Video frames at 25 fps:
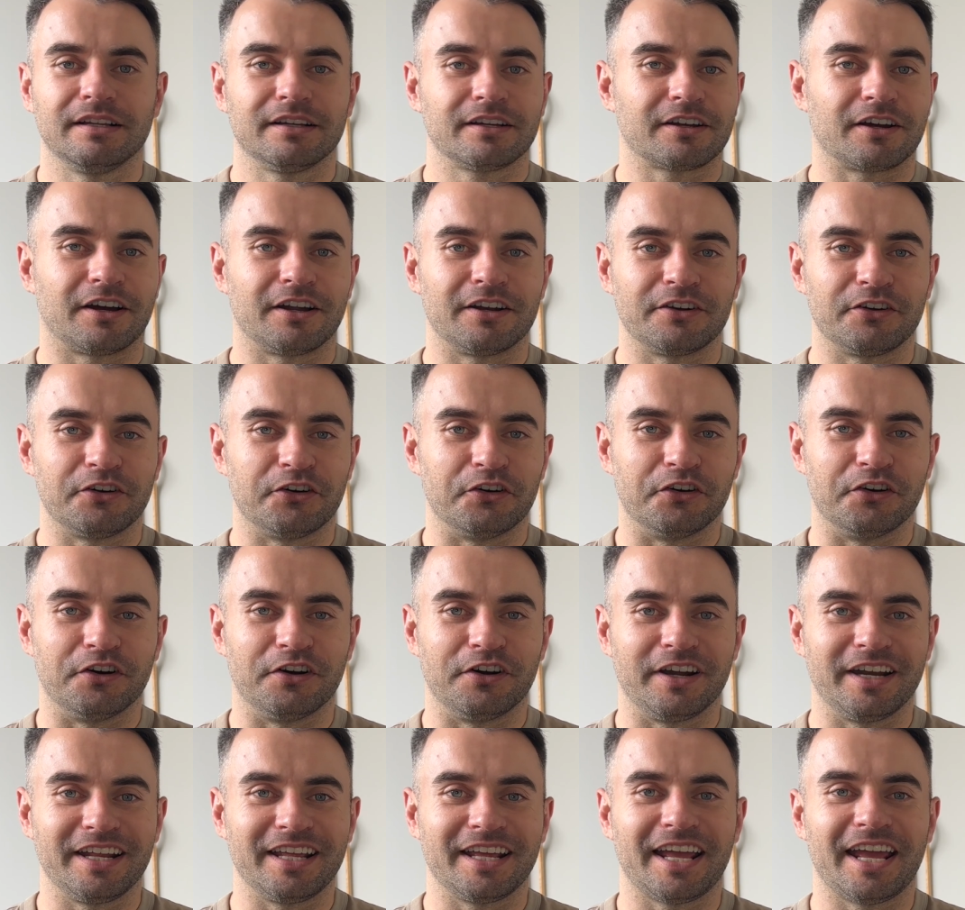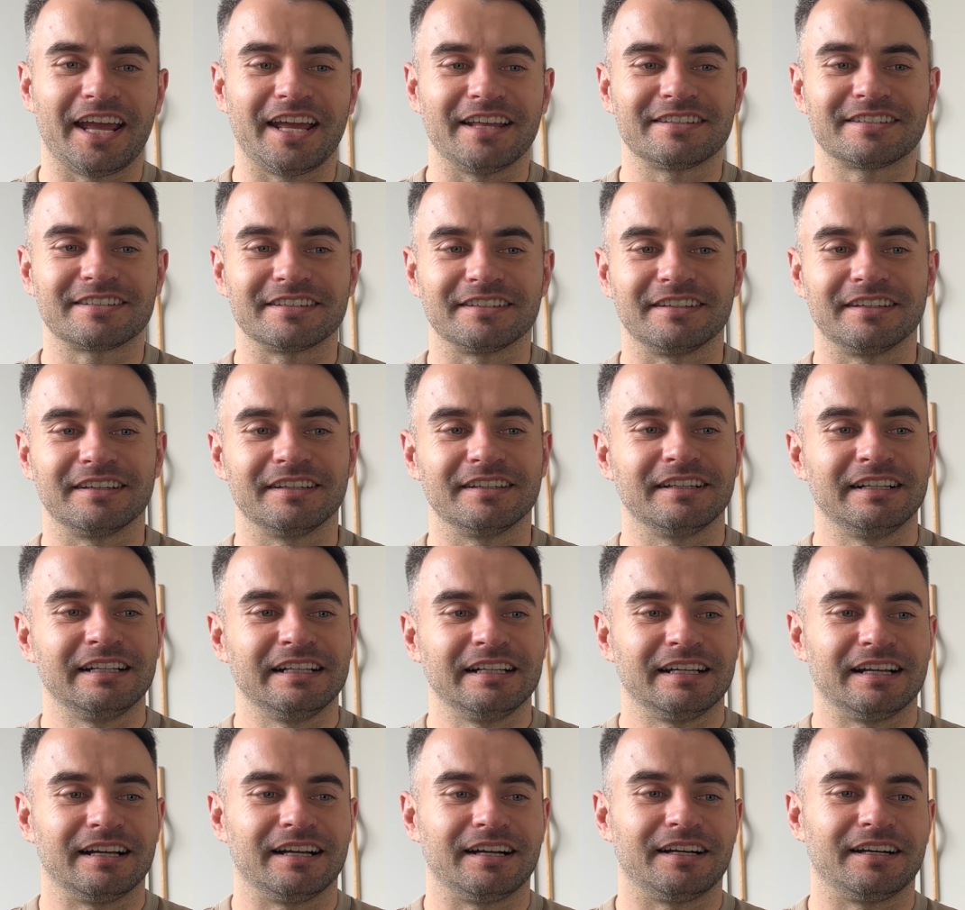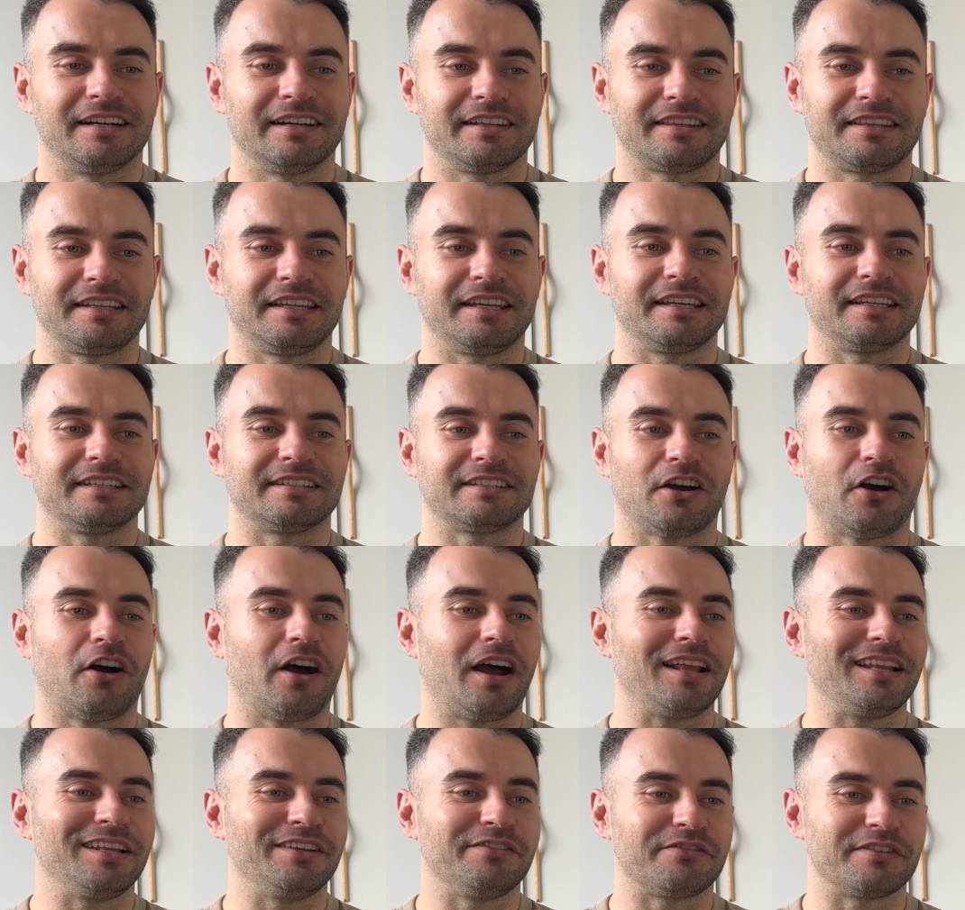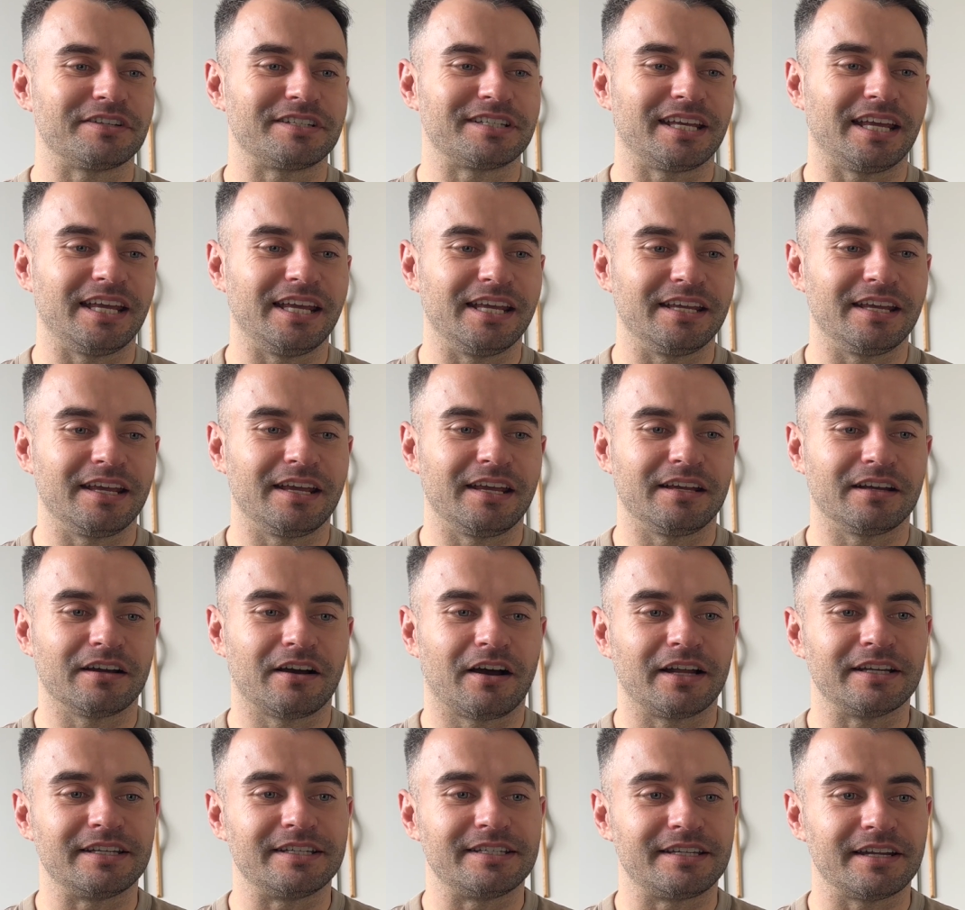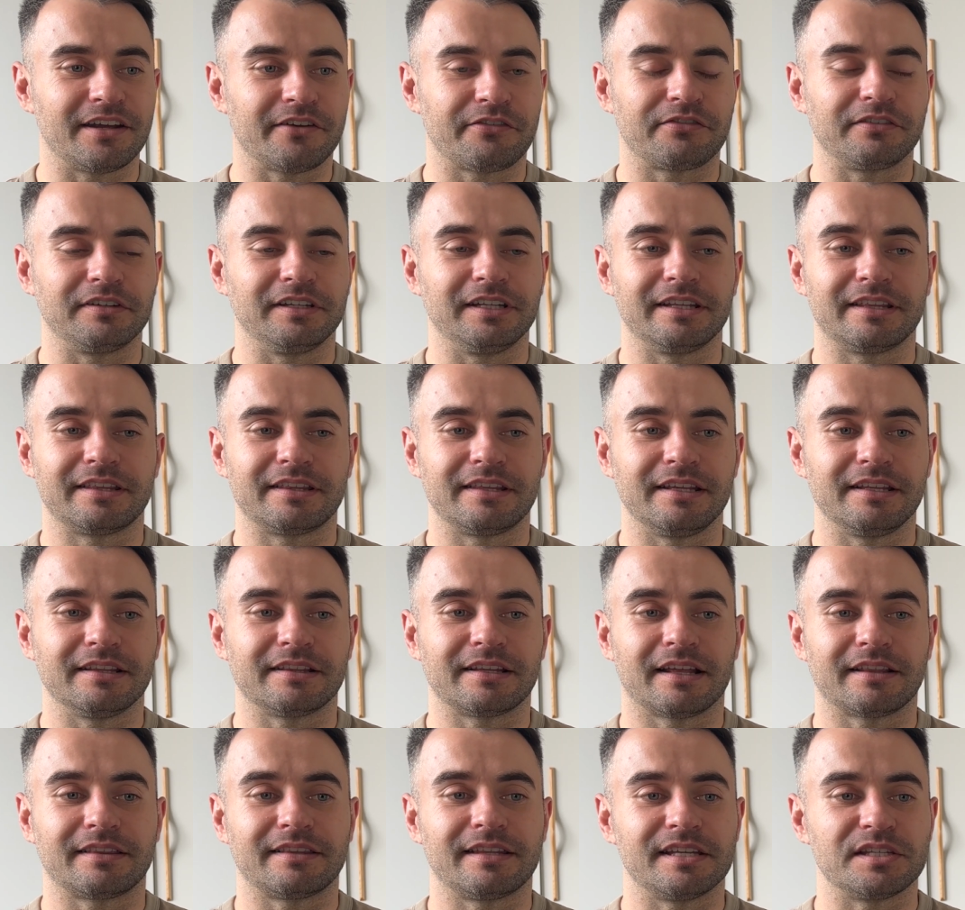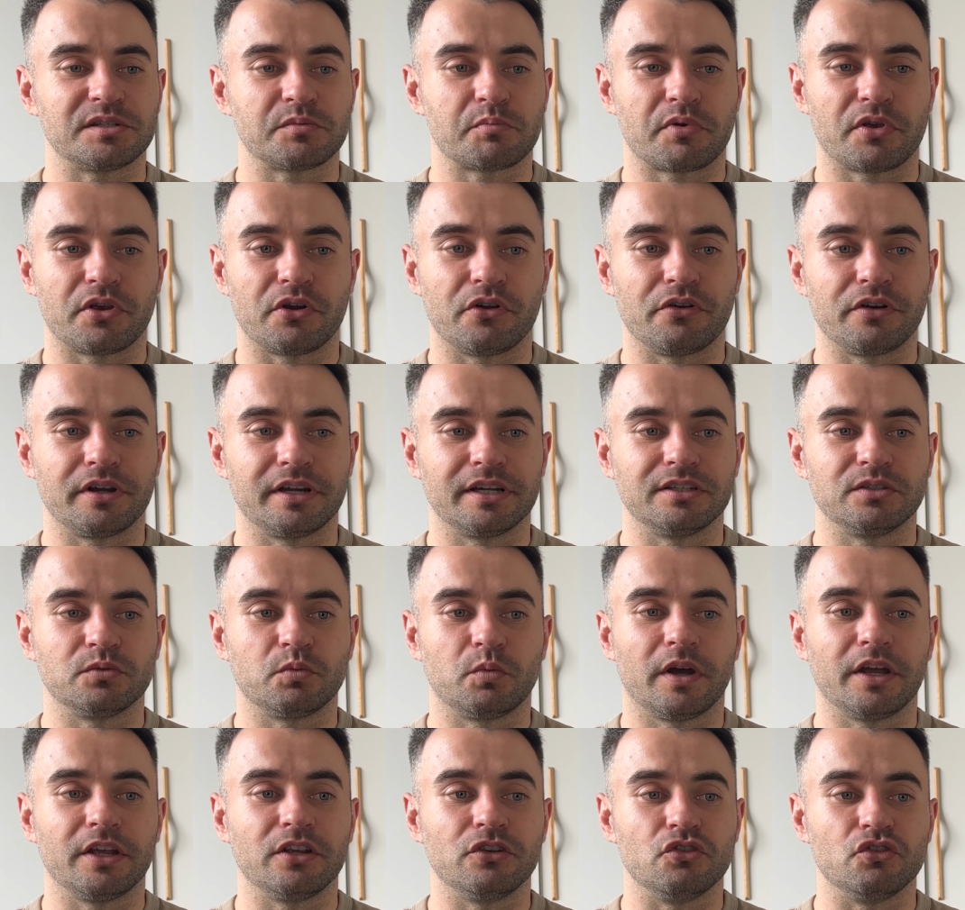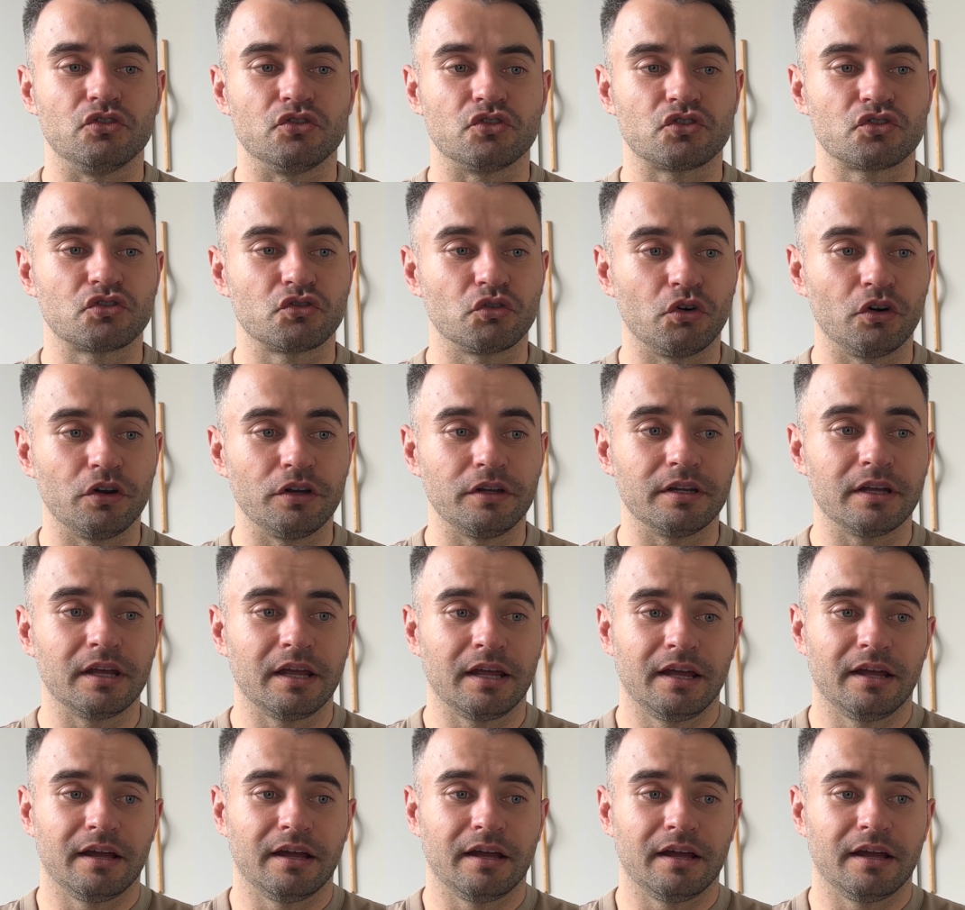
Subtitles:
Kind of already answered it. I think it's highly fatiguing. I definitely think that there's periods where you should.